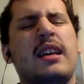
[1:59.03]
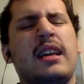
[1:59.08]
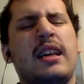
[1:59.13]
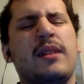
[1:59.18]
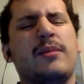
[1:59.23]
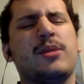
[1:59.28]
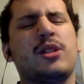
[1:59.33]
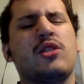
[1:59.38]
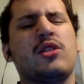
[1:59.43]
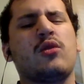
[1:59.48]

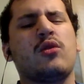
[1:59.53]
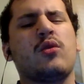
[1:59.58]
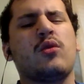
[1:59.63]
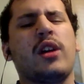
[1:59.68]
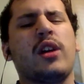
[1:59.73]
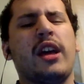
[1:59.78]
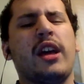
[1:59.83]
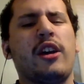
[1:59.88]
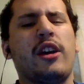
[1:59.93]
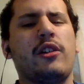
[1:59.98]
episode
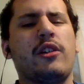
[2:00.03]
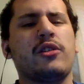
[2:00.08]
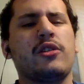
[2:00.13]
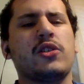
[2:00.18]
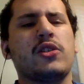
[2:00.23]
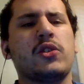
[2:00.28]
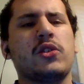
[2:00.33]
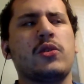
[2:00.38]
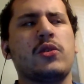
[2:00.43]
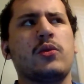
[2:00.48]

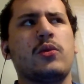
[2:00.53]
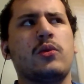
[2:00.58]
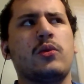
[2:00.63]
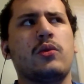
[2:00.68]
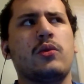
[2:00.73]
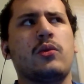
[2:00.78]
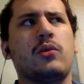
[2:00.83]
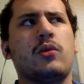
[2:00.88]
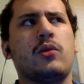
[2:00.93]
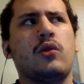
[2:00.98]
airs,
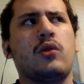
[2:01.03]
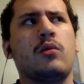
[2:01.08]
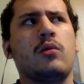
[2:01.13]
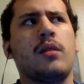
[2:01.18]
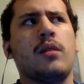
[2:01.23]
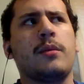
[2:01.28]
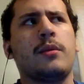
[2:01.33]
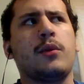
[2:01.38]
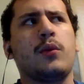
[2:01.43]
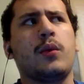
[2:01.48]
or
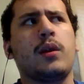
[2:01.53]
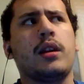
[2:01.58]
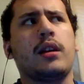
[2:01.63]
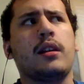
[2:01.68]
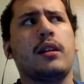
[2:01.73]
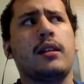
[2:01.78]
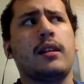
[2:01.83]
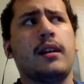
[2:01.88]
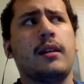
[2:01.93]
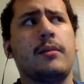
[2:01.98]
maybe when
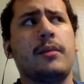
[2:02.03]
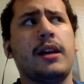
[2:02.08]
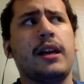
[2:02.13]
the dub